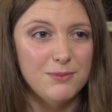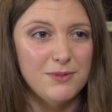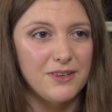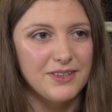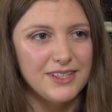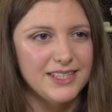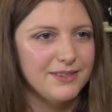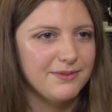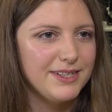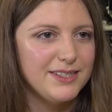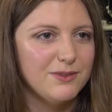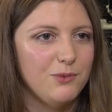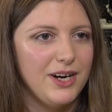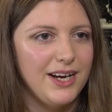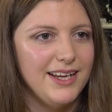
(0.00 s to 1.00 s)
to be honest, the
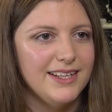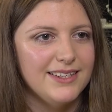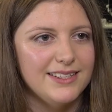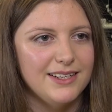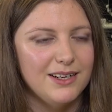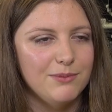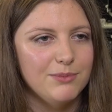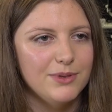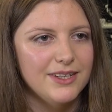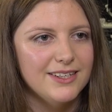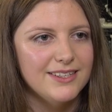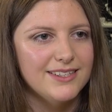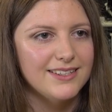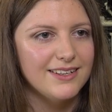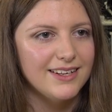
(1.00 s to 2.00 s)
reason why I ended up
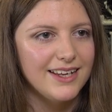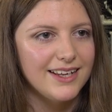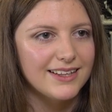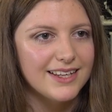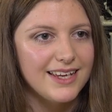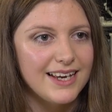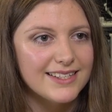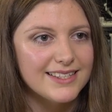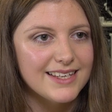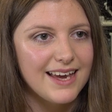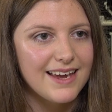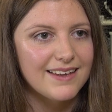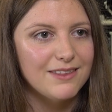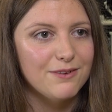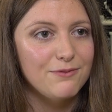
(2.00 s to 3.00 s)
studying the
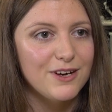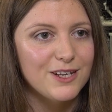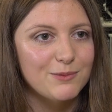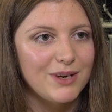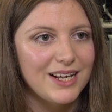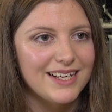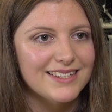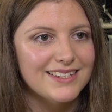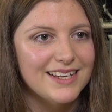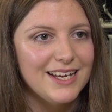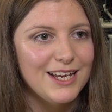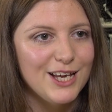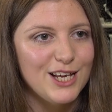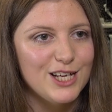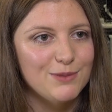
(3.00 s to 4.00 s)
ACA in the first place,
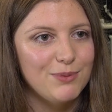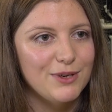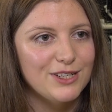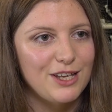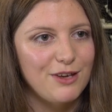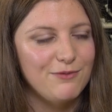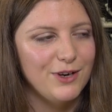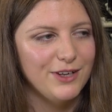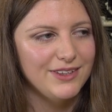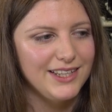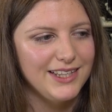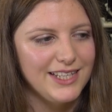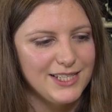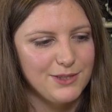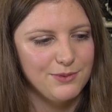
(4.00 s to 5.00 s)
is because I felt
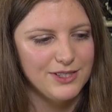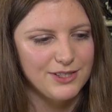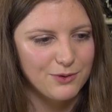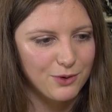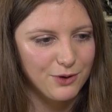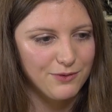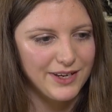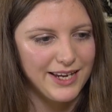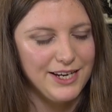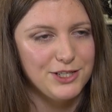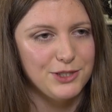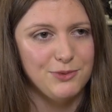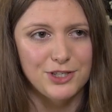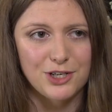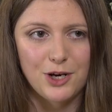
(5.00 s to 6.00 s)
that this was a
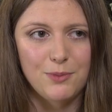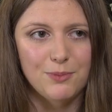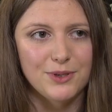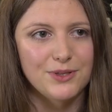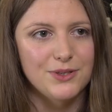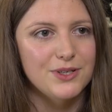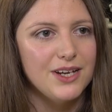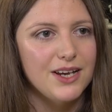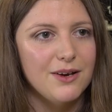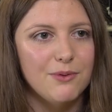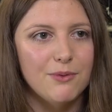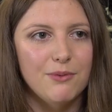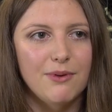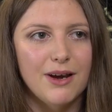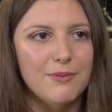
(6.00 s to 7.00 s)
qualification which opened
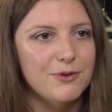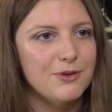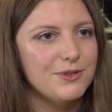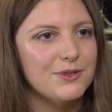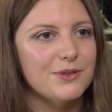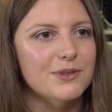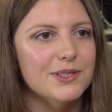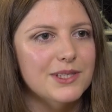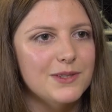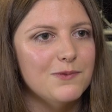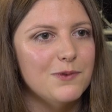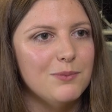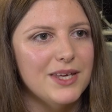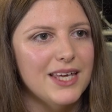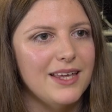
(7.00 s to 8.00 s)
way more doors
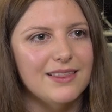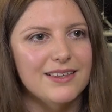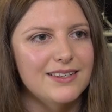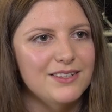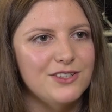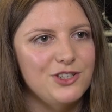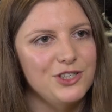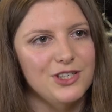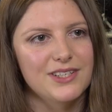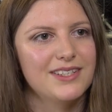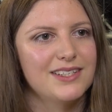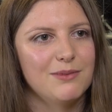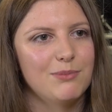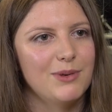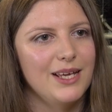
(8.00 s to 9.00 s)
for me than
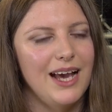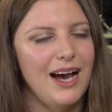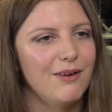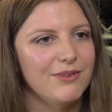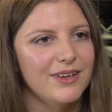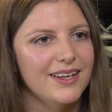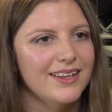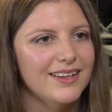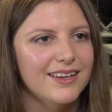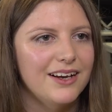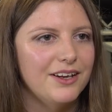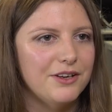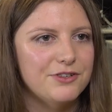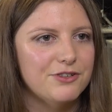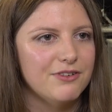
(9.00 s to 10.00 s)
just simply having
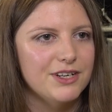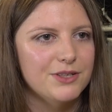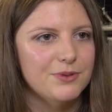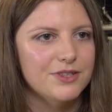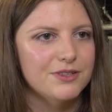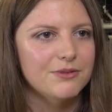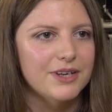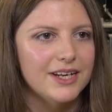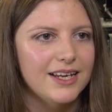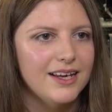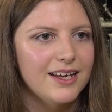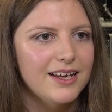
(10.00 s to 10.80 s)
an undergraduate degree.